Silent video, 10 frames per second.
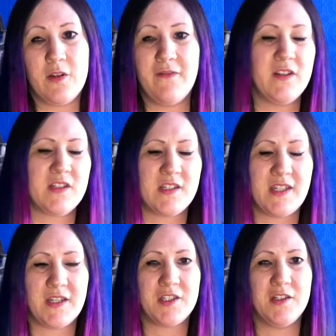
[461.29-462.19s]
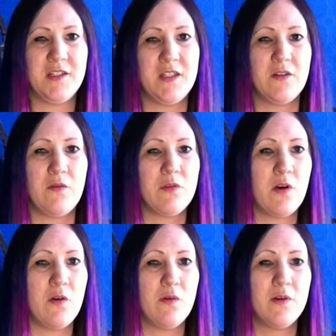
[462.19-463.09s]
you finished a section and you don't
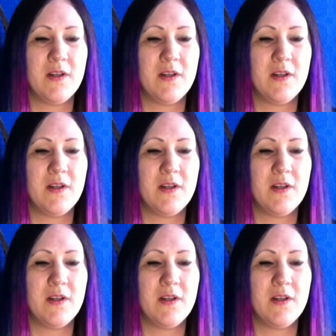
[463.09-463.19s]
know